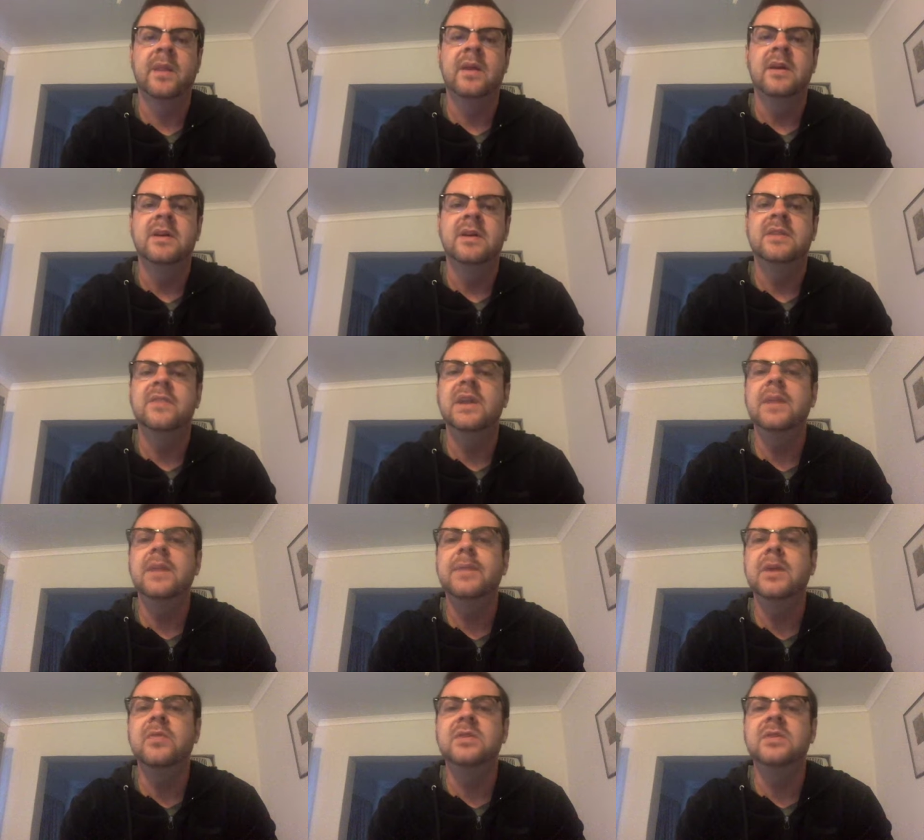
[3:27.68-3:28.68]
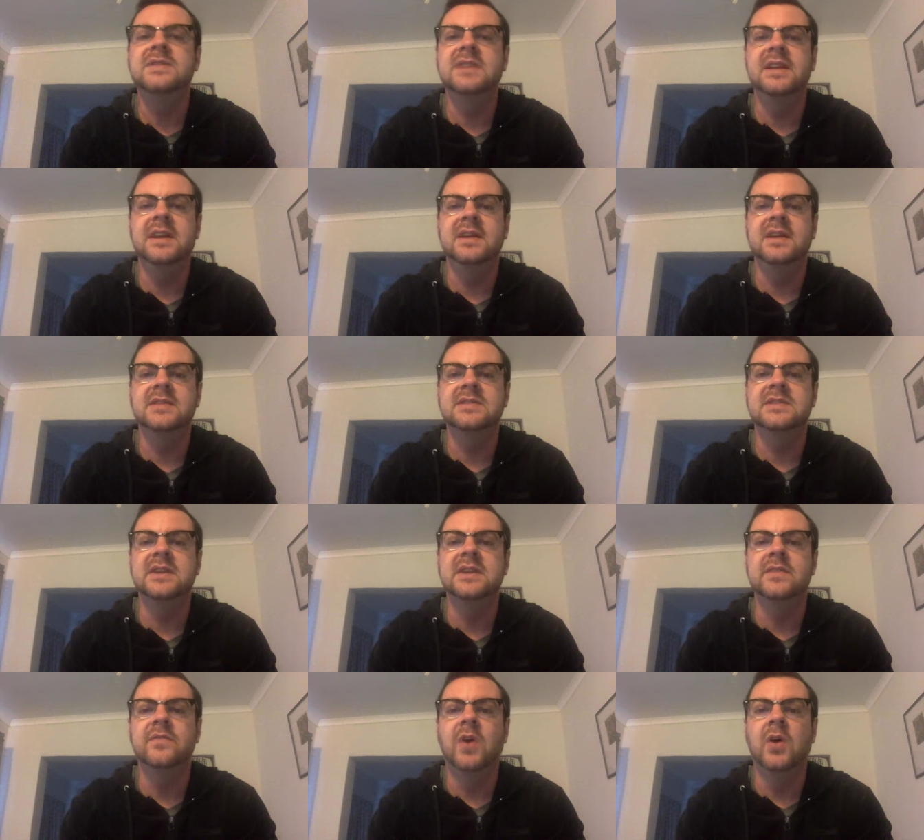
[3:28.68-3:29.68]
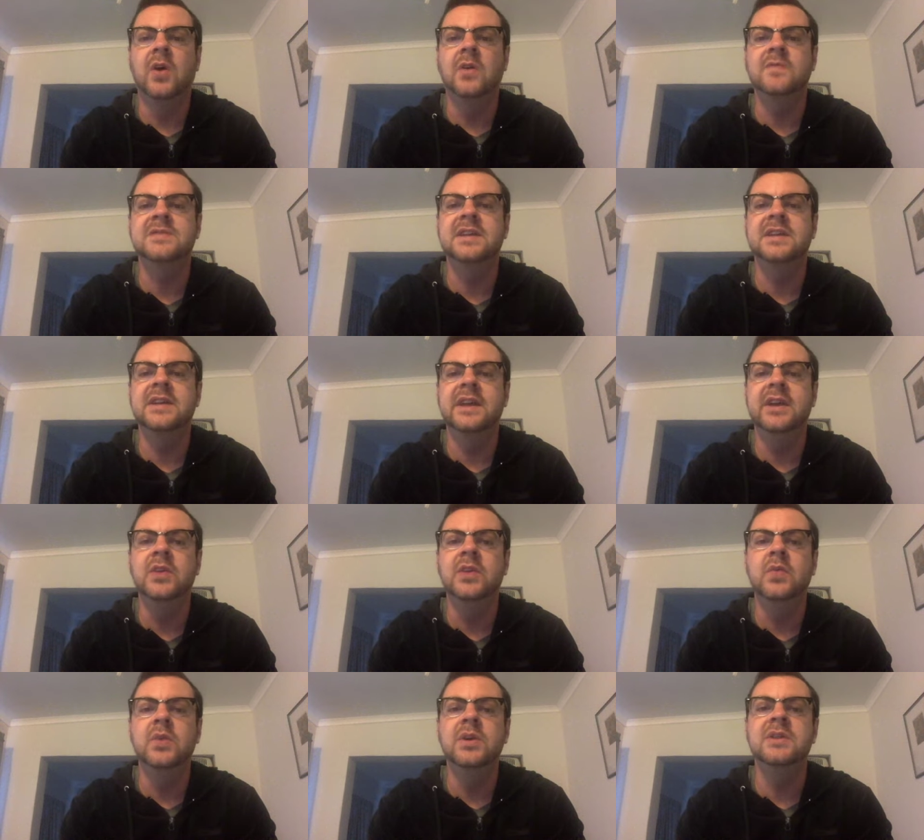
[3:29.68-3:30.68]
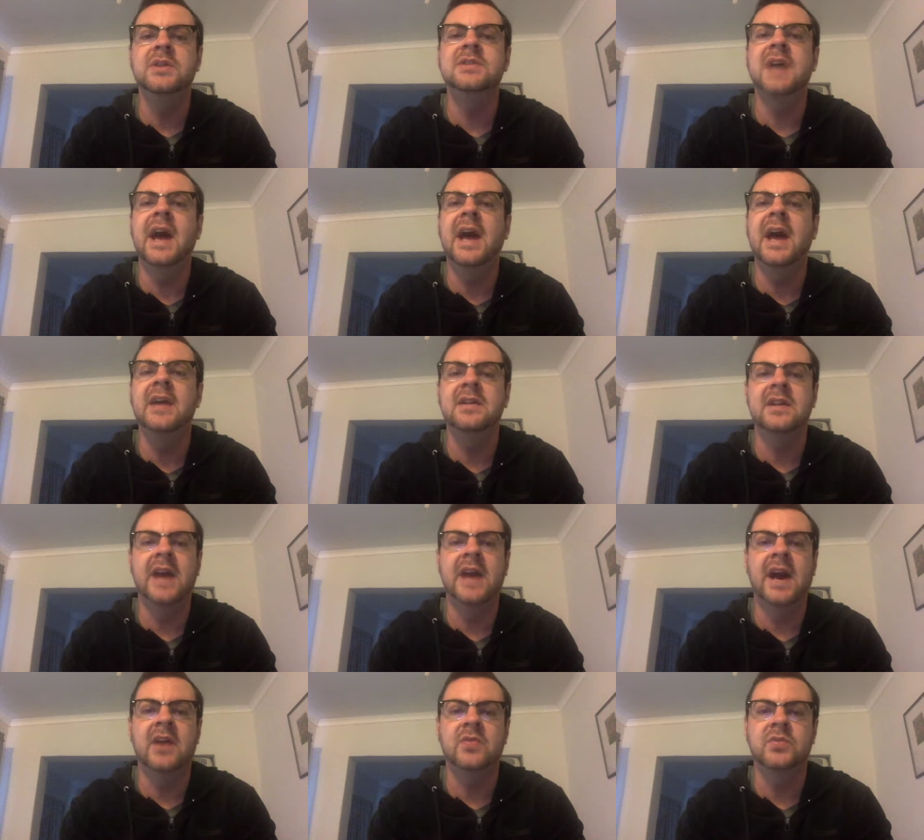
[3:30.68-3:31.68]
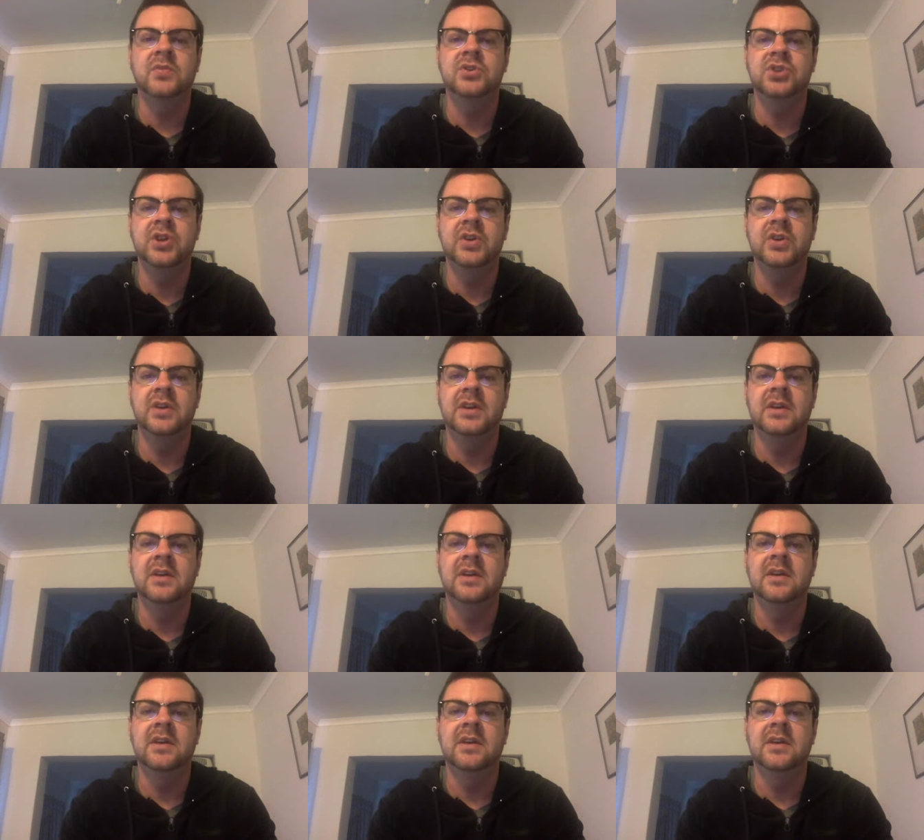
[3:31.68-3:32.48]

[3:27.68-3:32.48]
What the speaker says: Developing resilience involves an inward and an outward journey.